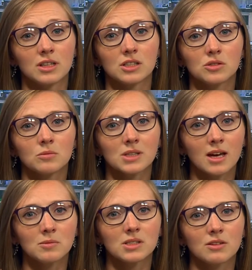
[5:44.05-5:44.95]
is
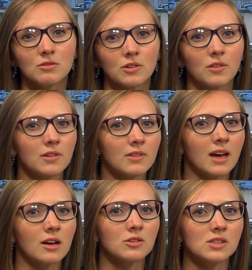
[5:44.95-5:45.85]
sometimes different than
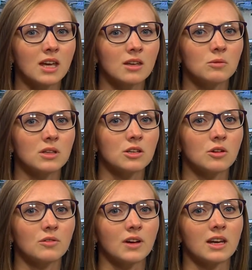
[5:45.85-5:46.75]
that contained within
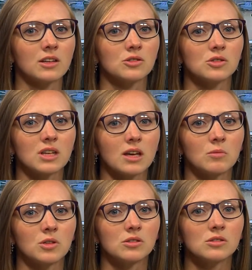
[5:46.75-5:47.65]
your financial
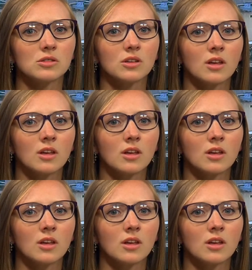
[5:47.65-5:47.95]
statements.